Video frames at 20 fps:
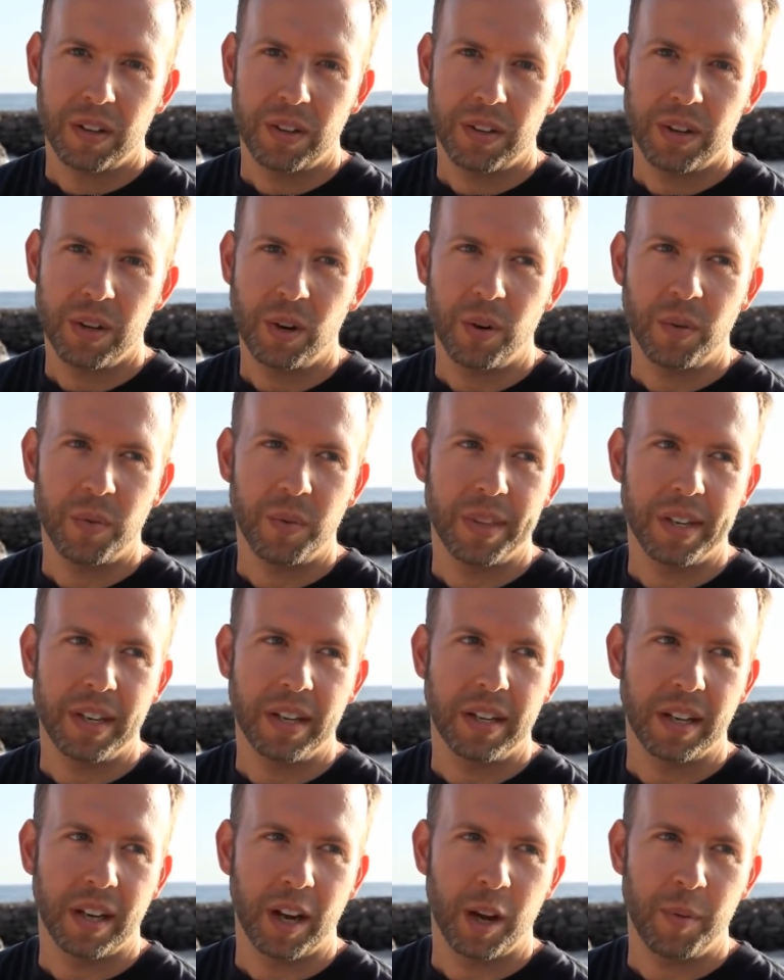You don't
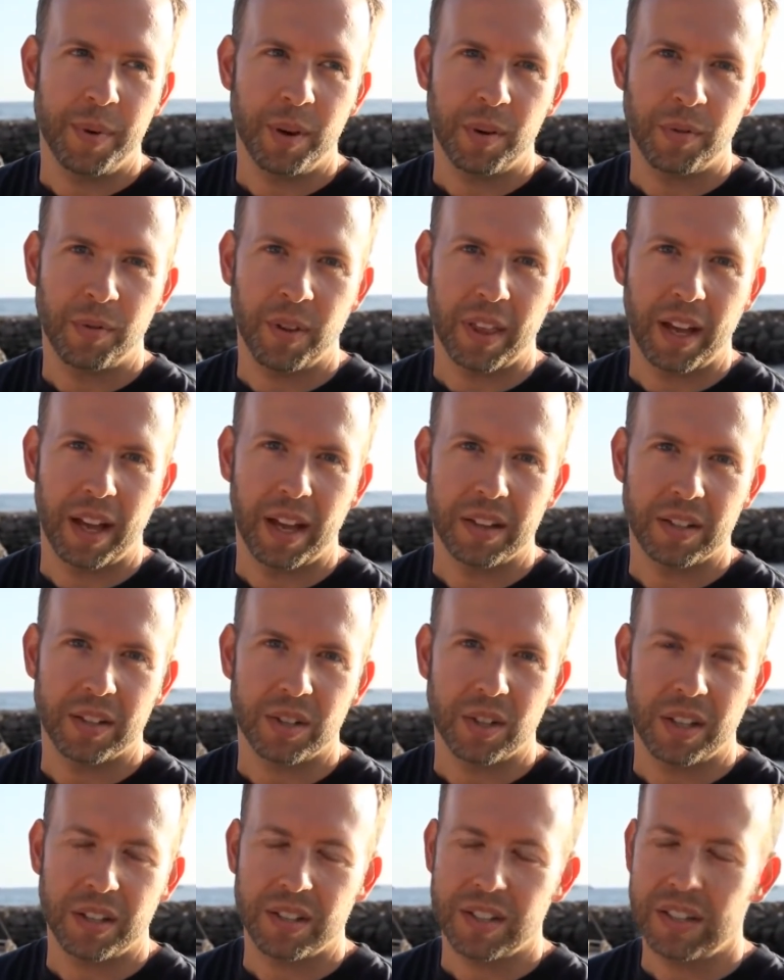need to come here for that.
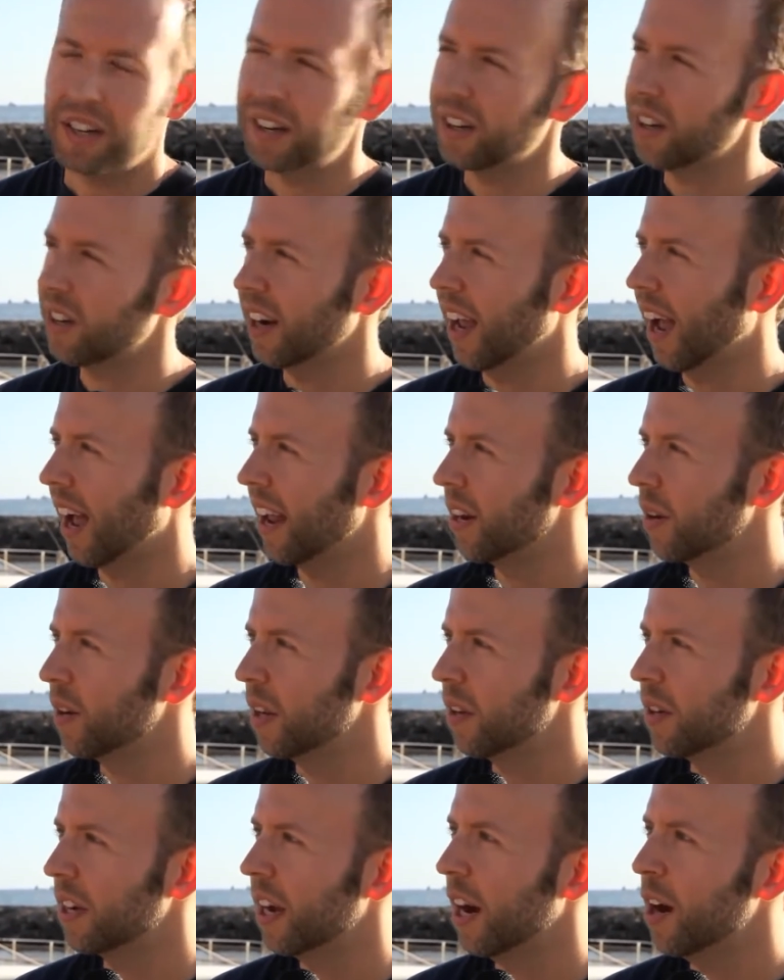So that's not a good ad.
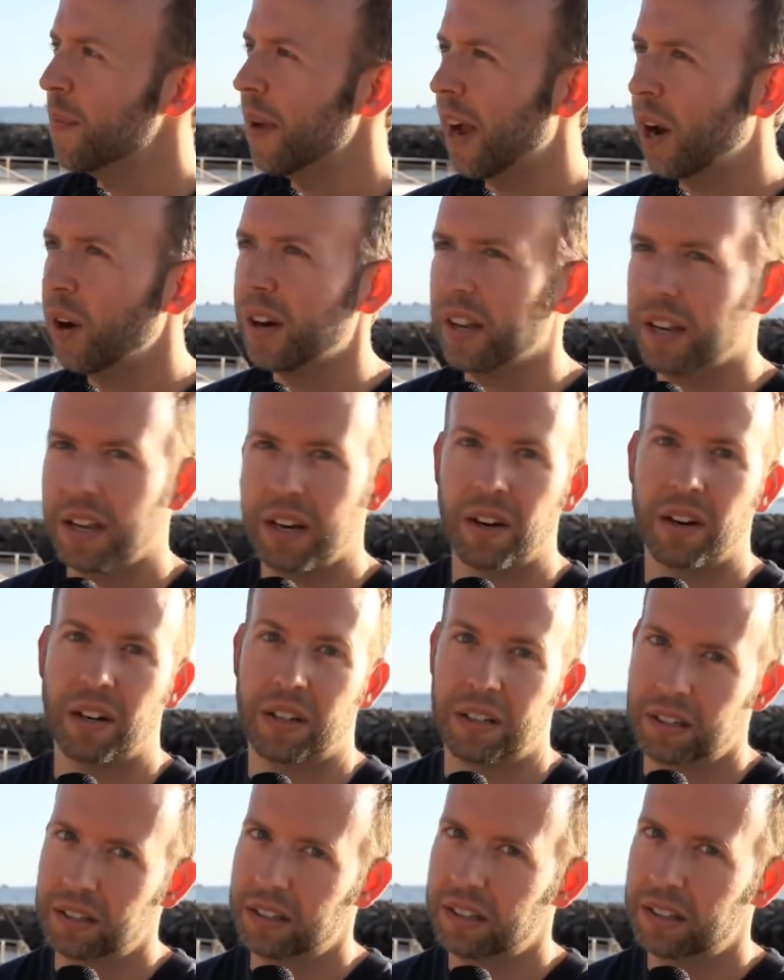You come out here
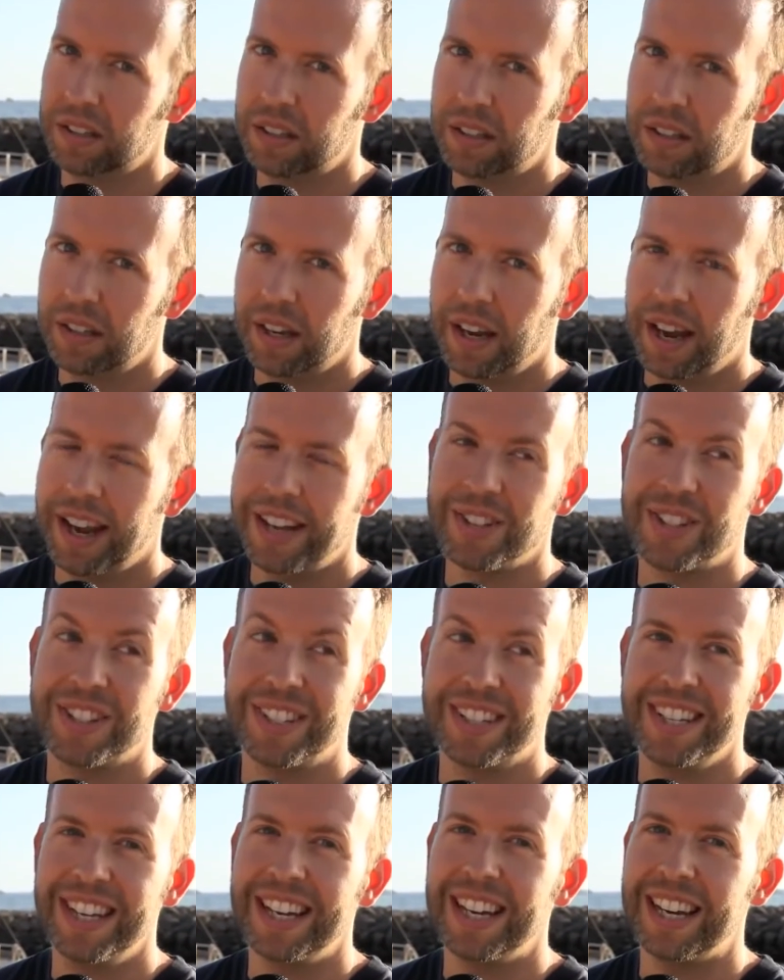and
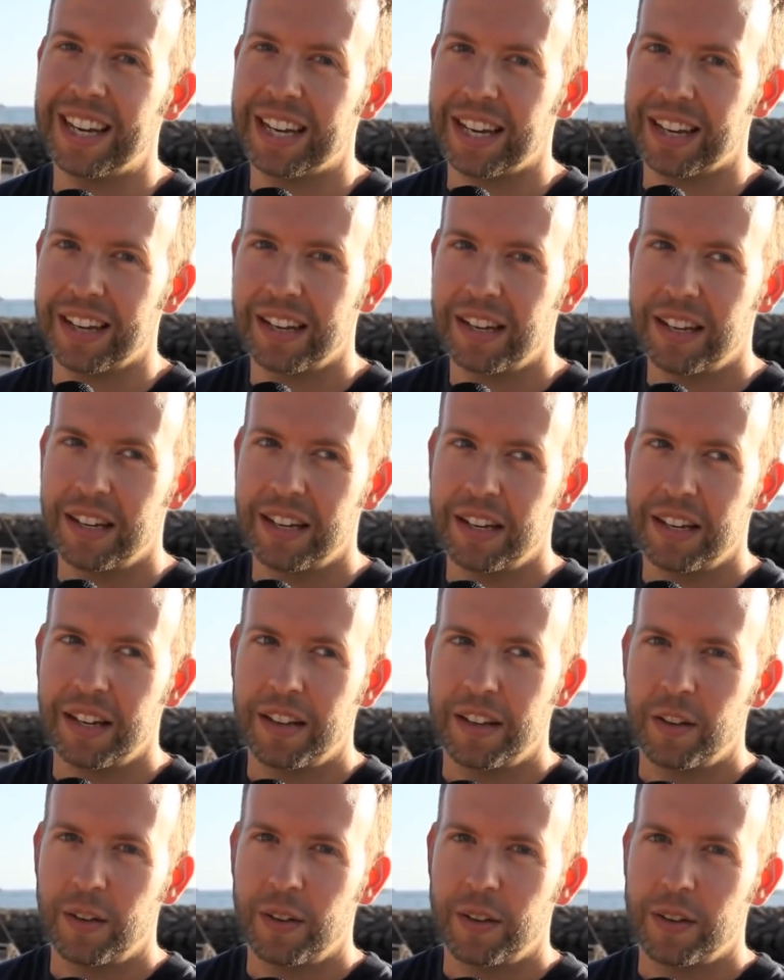see
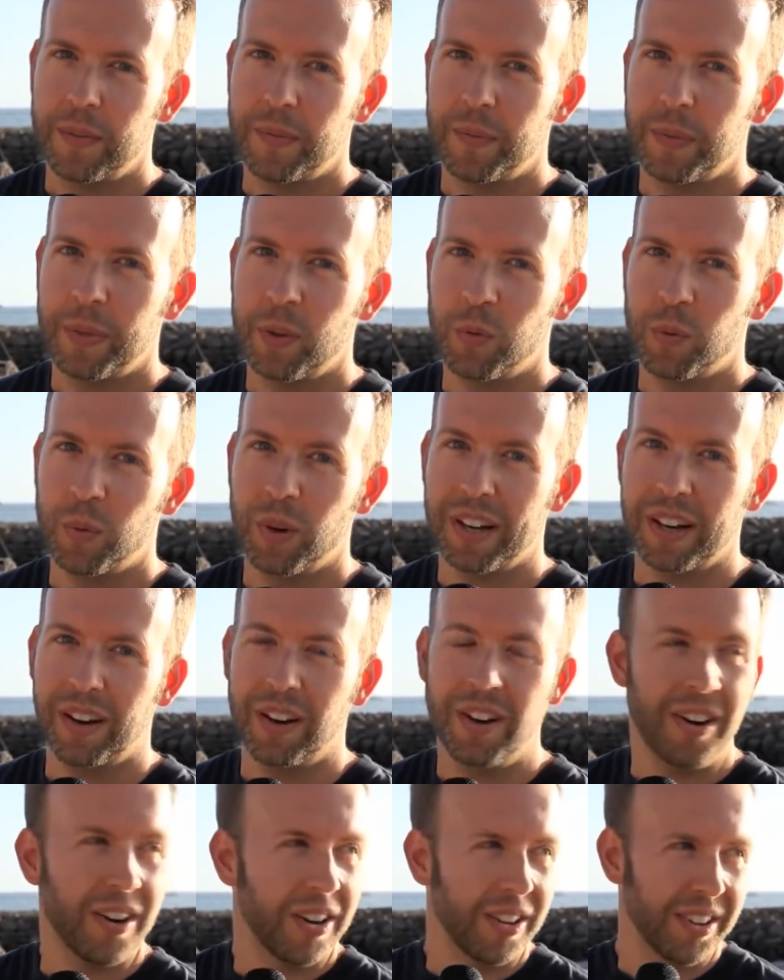what
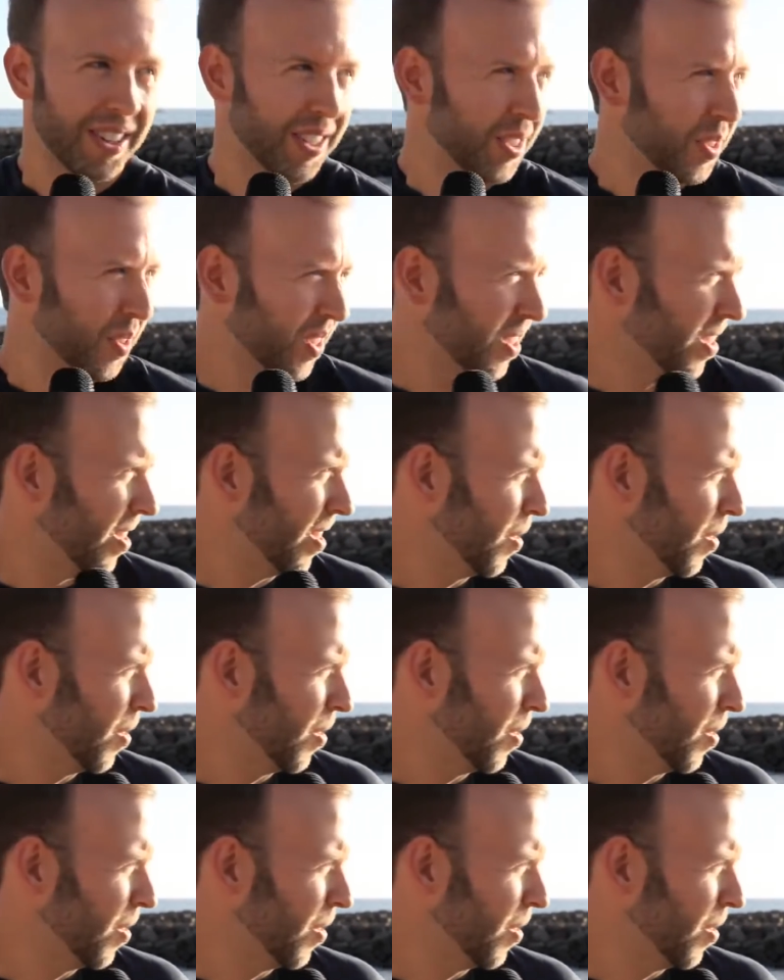all these...